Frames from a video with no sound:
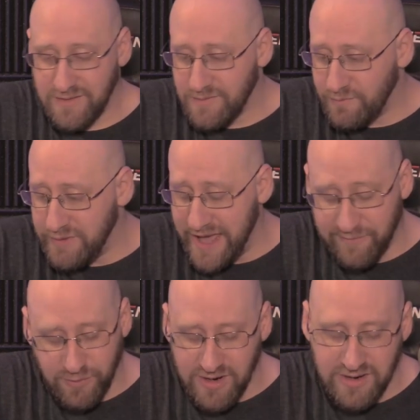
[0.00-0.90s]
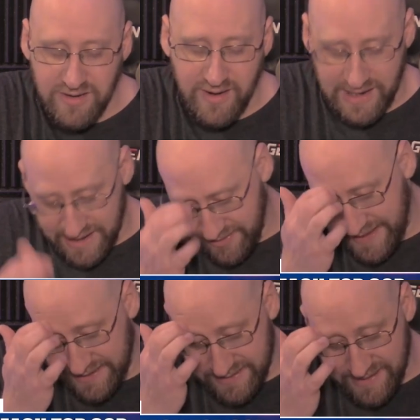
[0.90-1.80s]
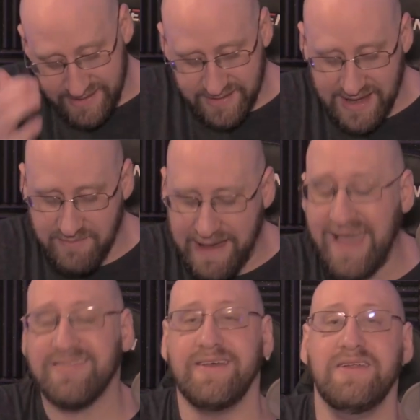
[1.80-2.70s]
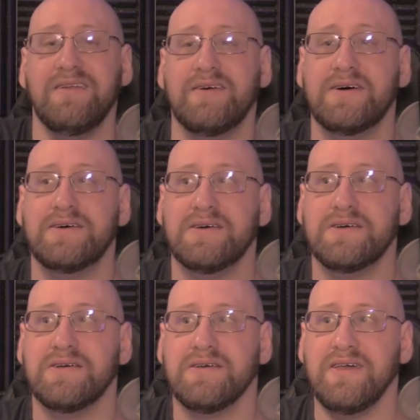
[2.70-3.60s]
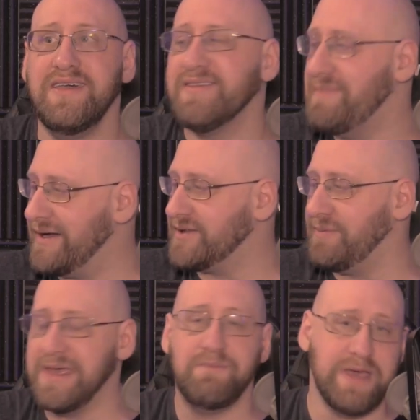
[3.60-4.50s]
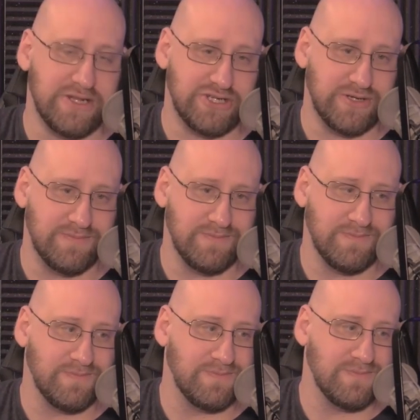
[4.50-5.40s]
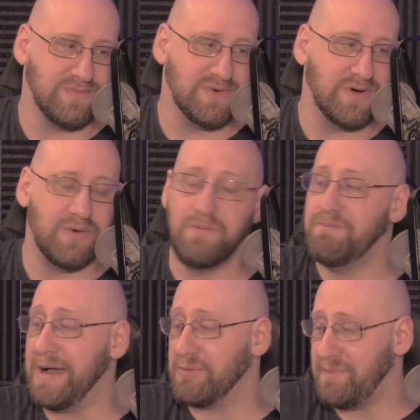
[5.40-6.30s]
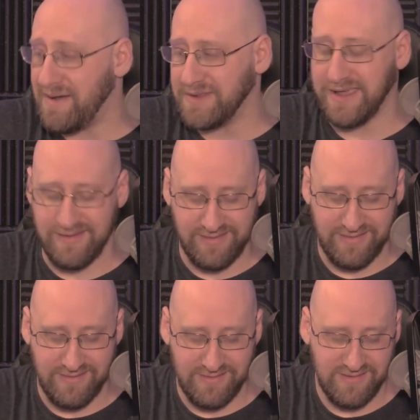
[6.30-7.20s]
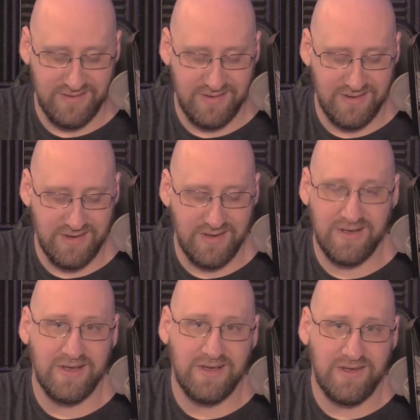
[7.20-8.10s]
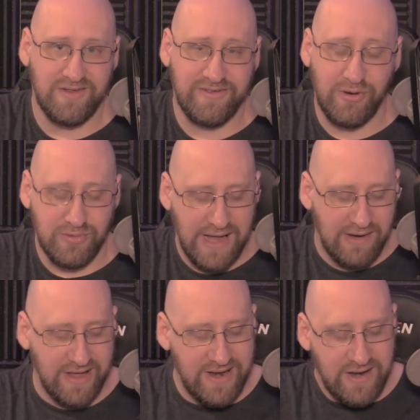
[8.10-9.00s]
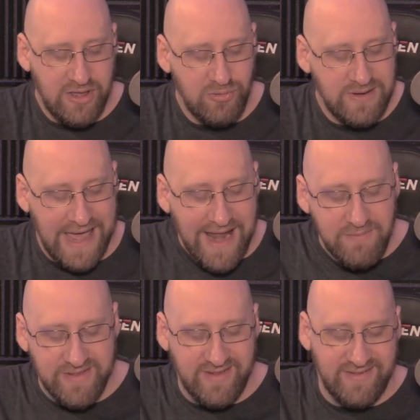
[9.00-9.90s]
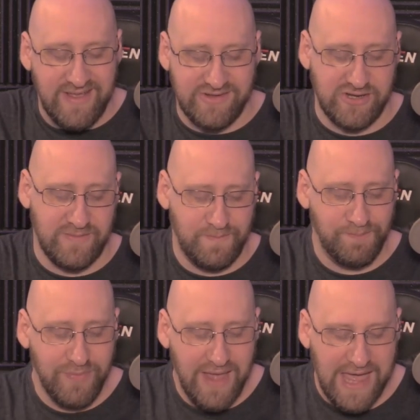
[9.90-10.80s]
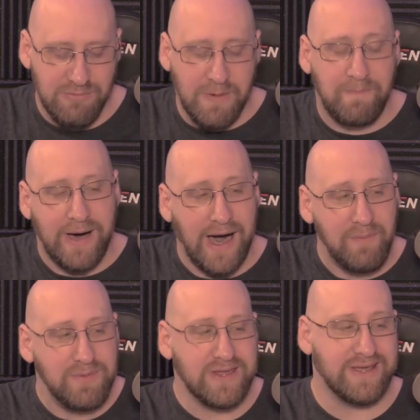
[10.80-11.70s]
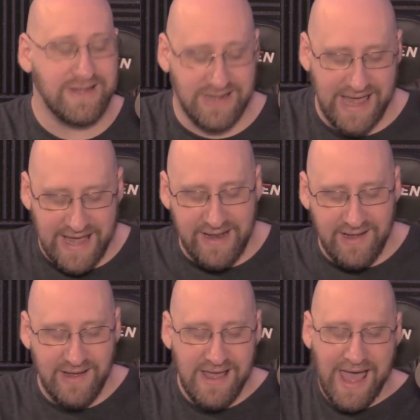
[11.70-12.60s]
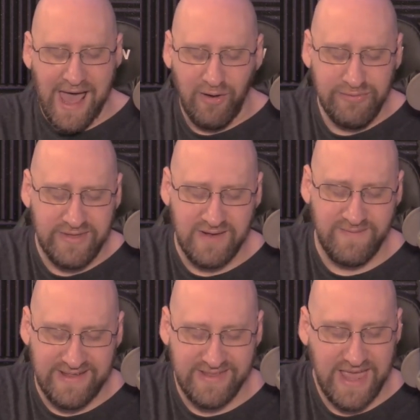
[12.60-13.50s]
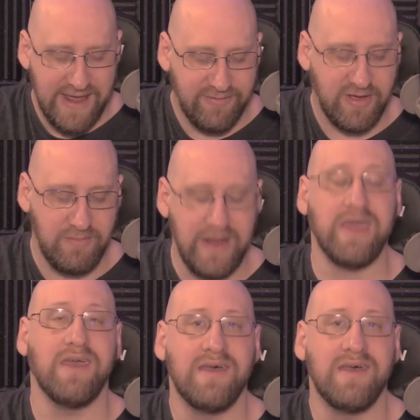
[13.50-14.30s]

We have word uh, that uh, Ken Paxton is about to be impeached by Republicans. So now, in a unanimous decision, a Republican led House Investigative Committee